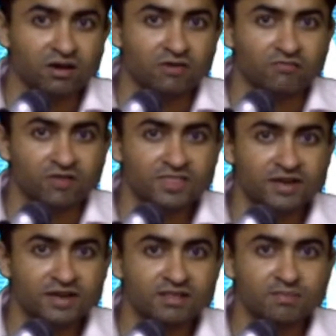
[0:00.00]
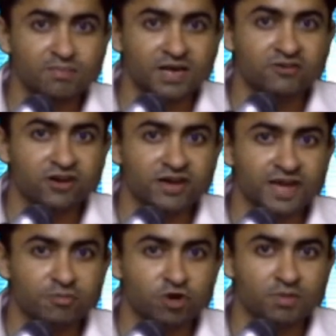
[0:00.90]
when there is penetrating
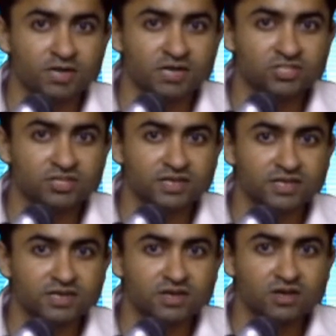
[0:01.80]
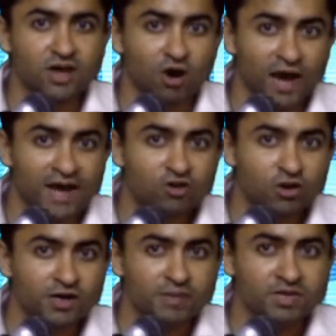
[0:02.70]
abdominal injury and
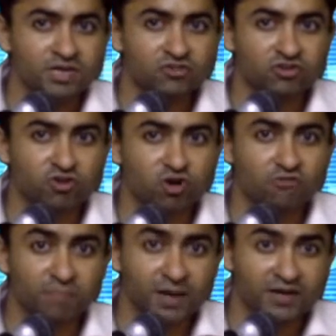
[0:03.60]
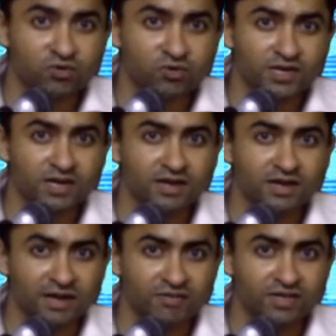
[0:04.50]
contamination of peritoneal
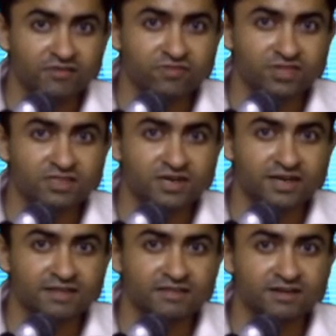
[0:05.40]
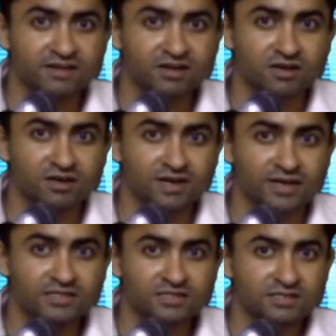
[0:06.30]
cavity with intestinal
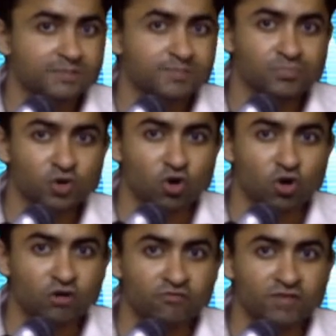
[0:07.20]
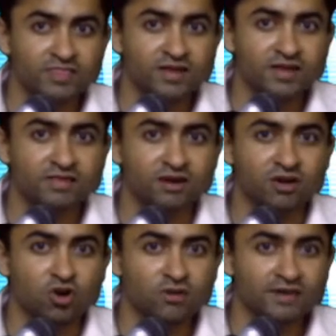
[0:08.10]
contents, or when there is a
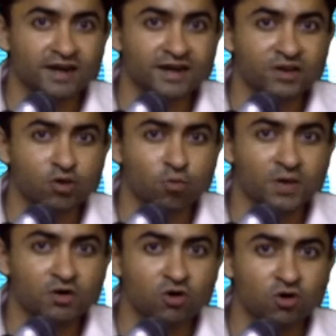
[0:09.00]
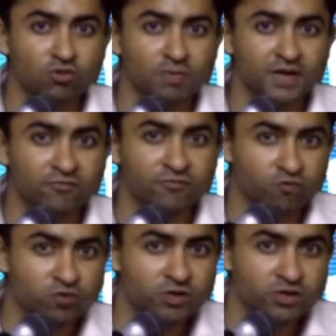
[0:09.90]
long-standing open orthopedic
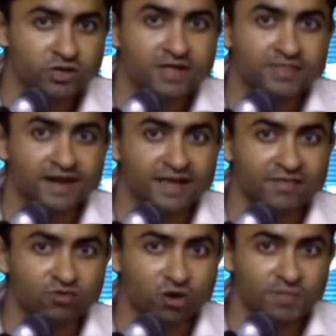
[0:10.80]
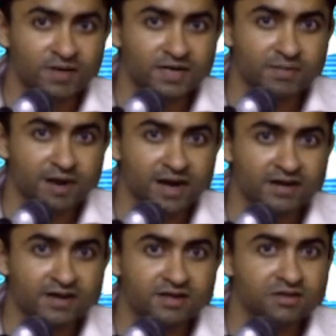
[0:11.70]
wound that has not been
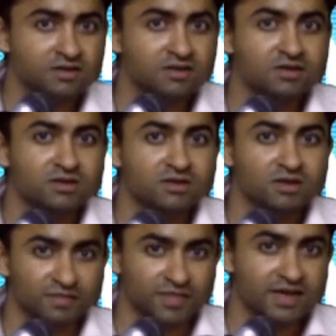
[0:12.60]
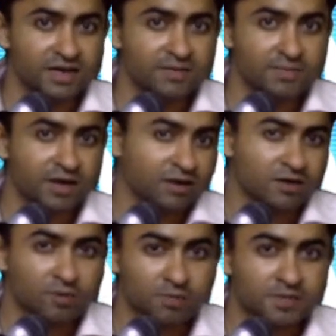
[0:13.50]
debrided, then it may occur
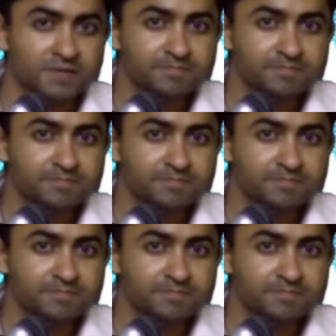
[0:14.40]
probably.